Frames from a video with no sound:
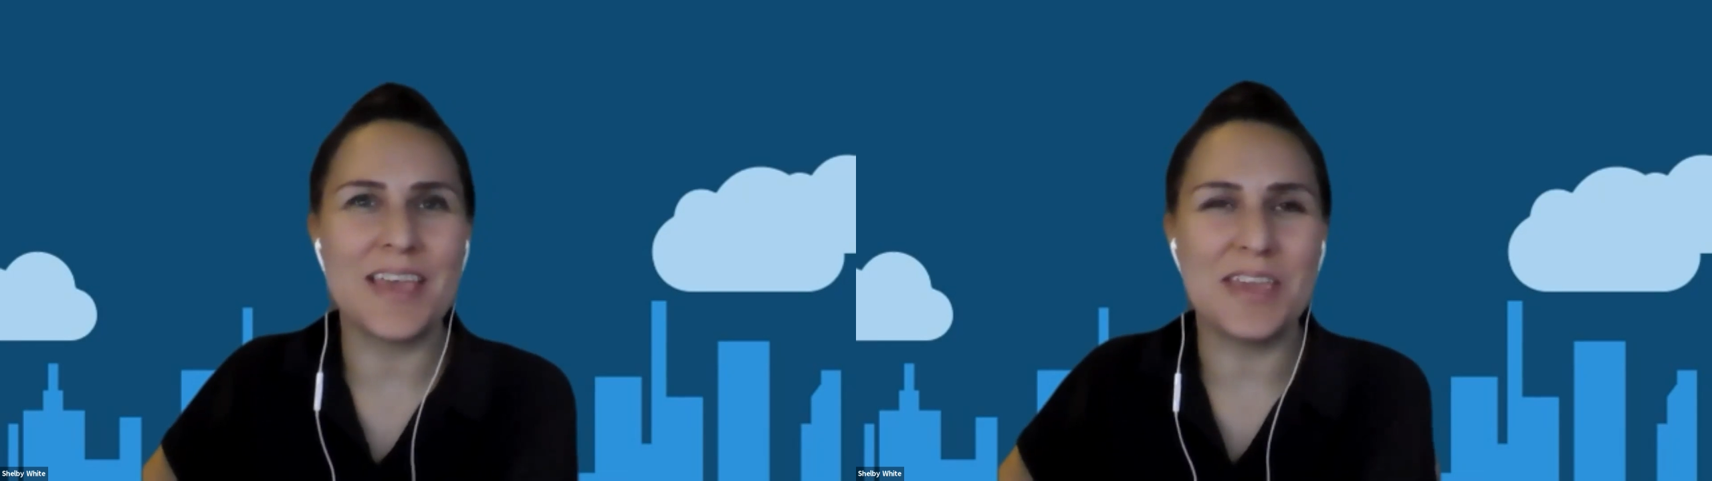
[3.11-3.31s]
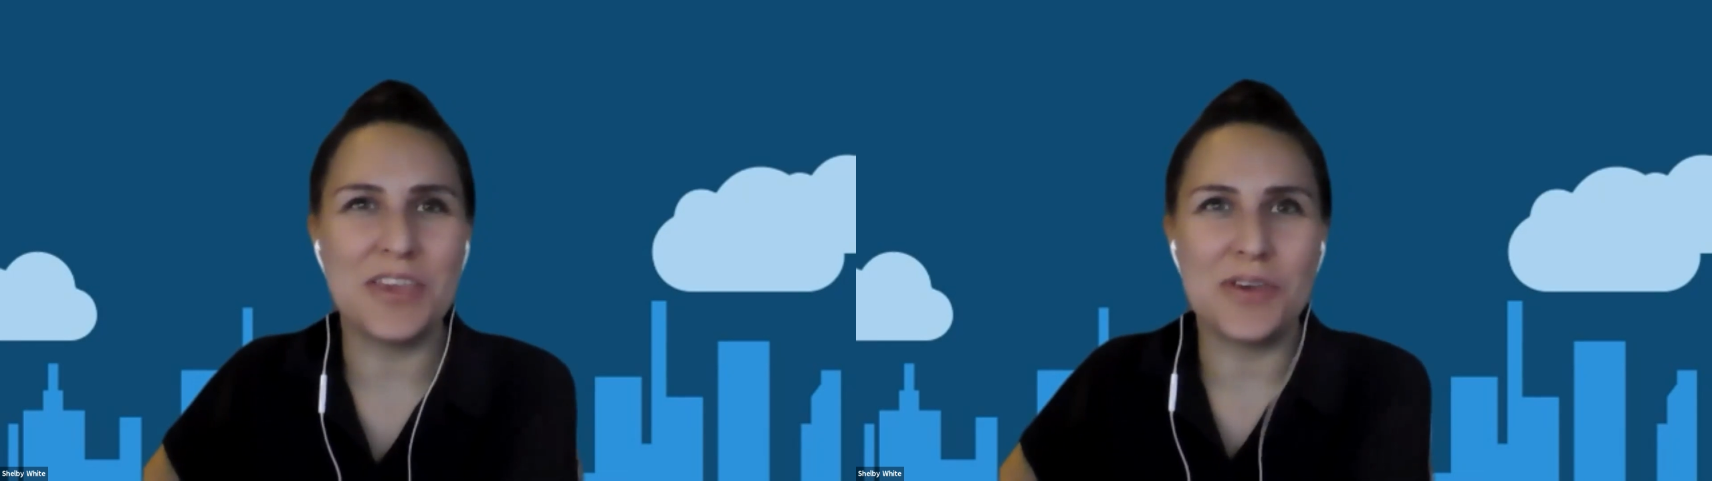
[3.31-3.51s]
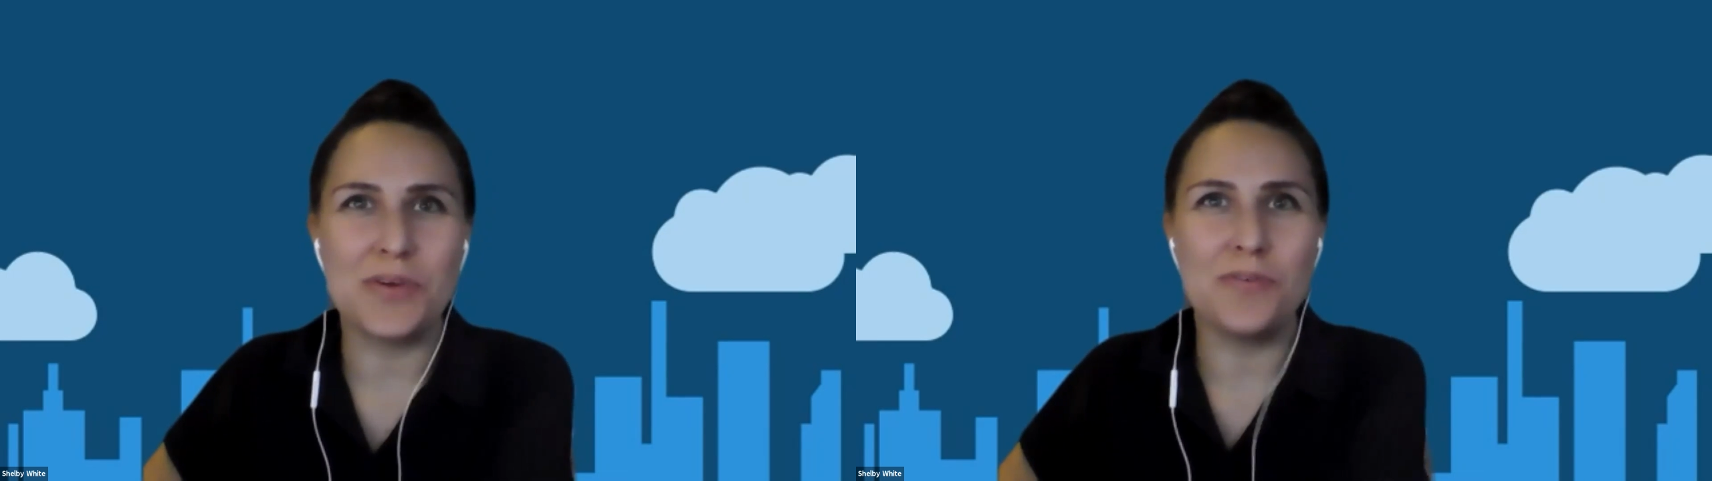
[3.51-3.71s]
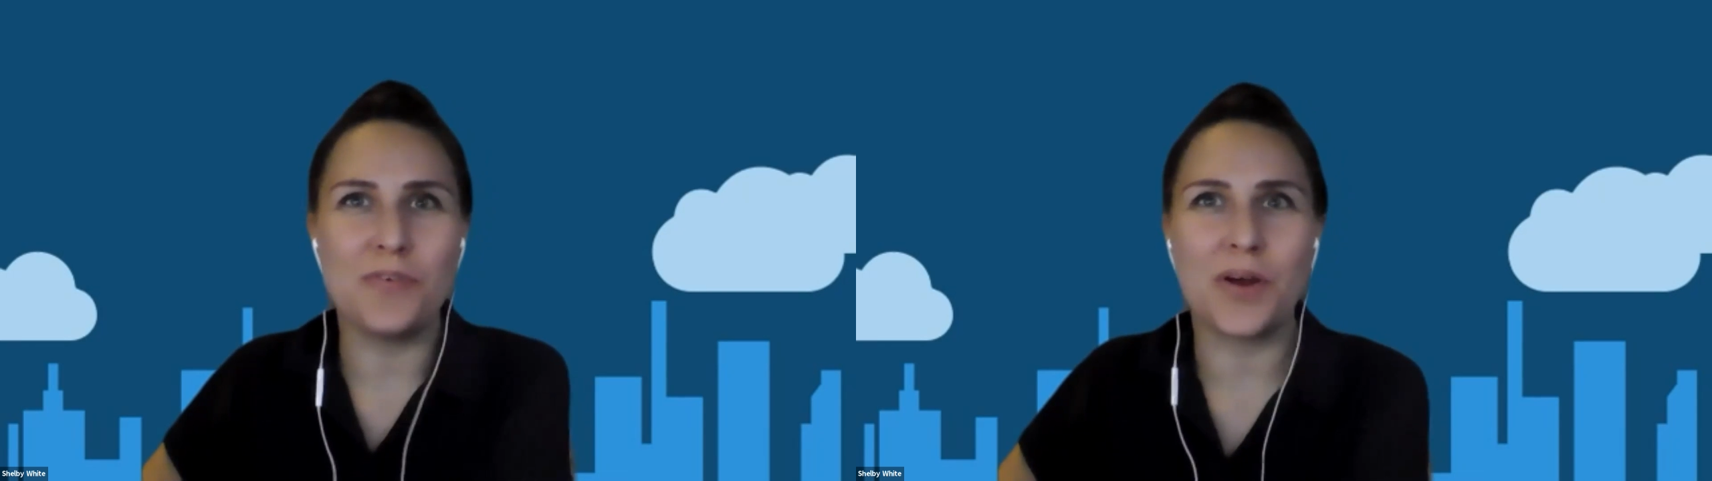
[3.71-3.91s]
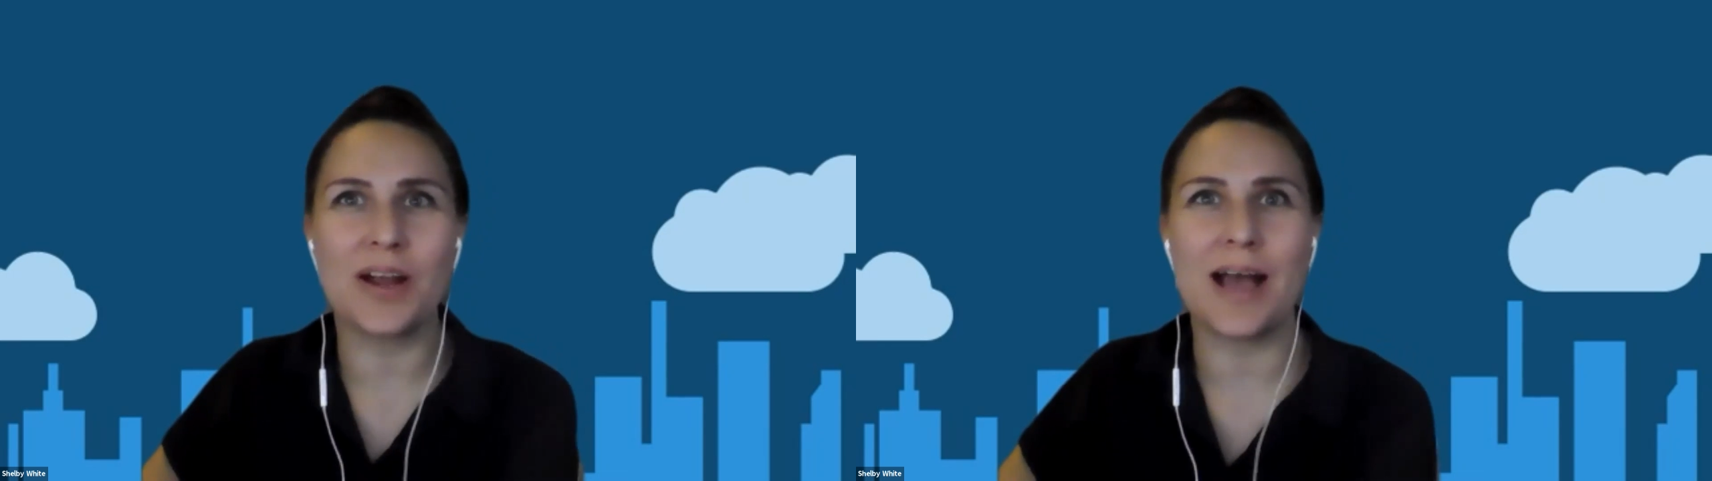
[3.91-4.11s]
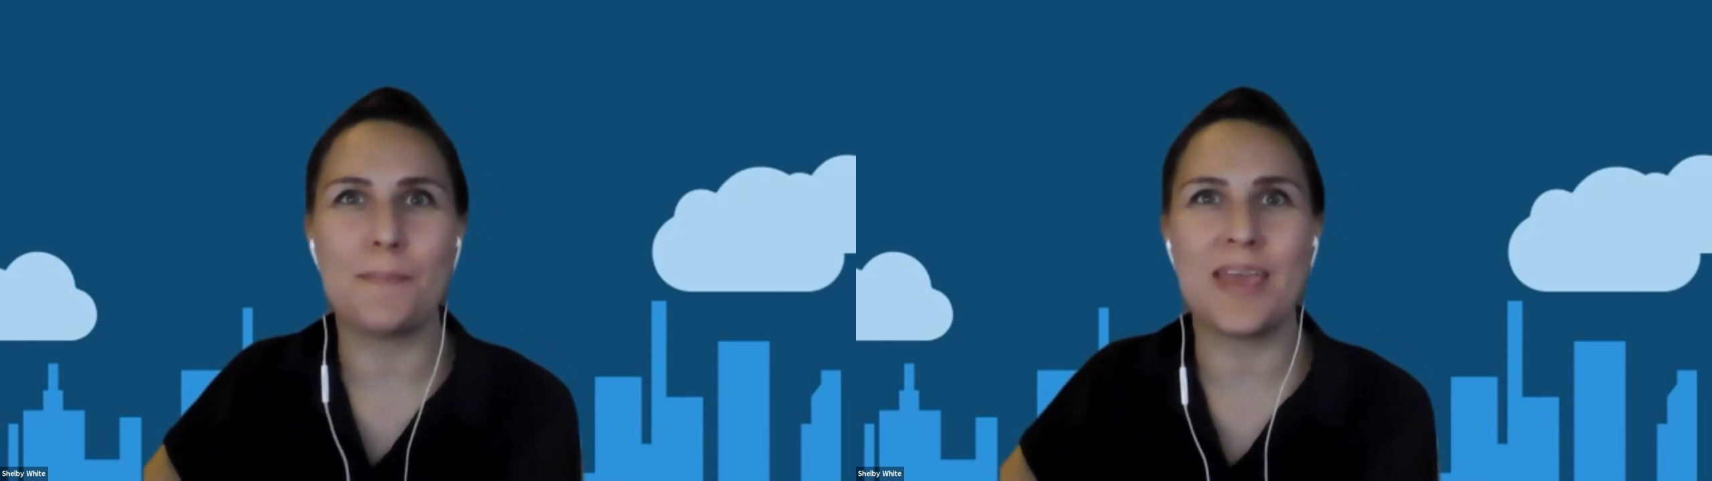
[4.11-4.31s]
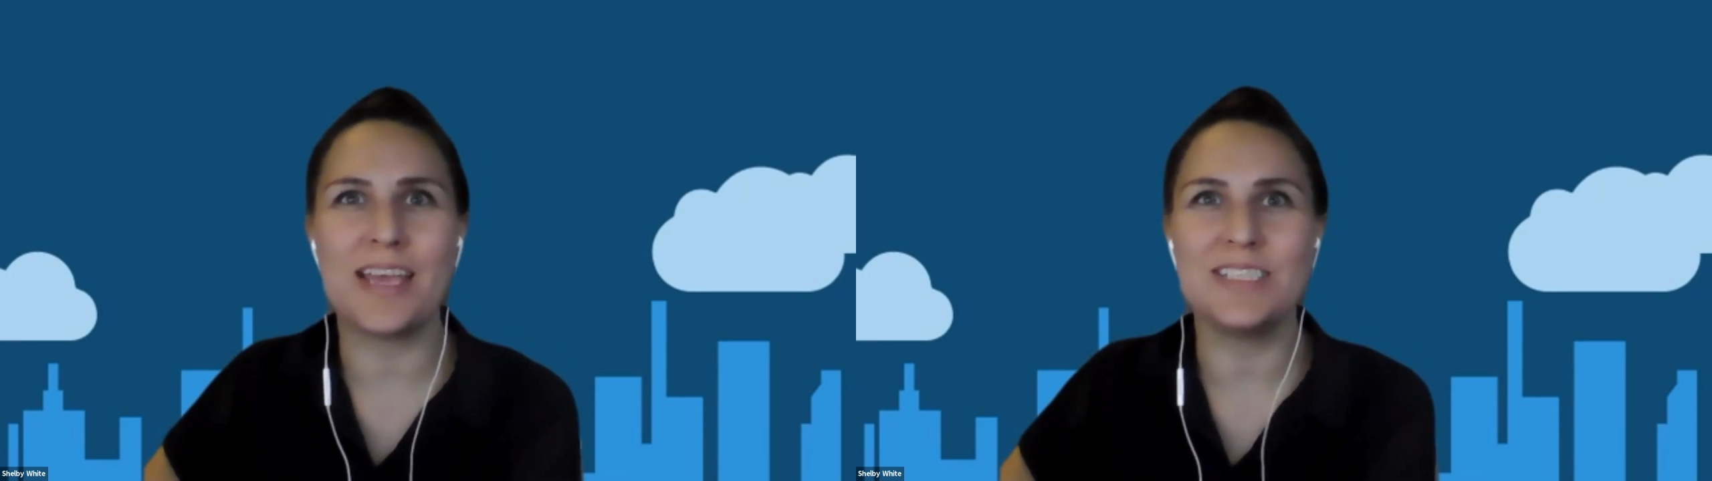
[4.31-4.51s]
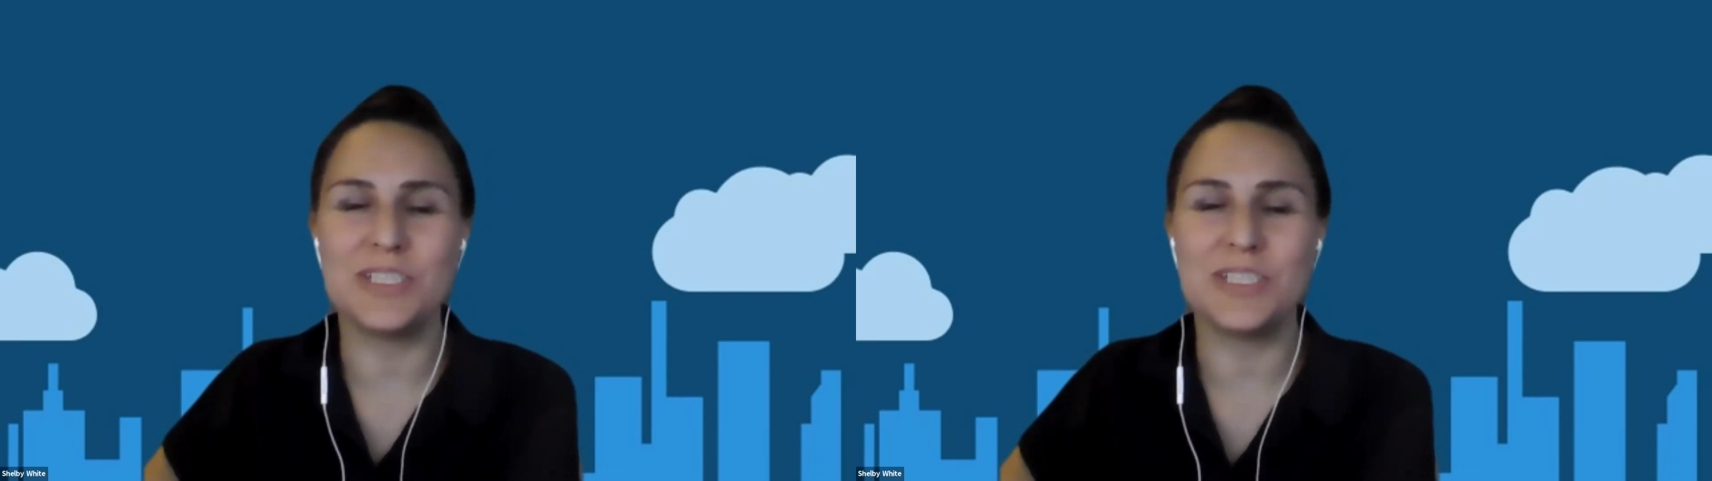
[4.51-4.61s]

Thank you for coming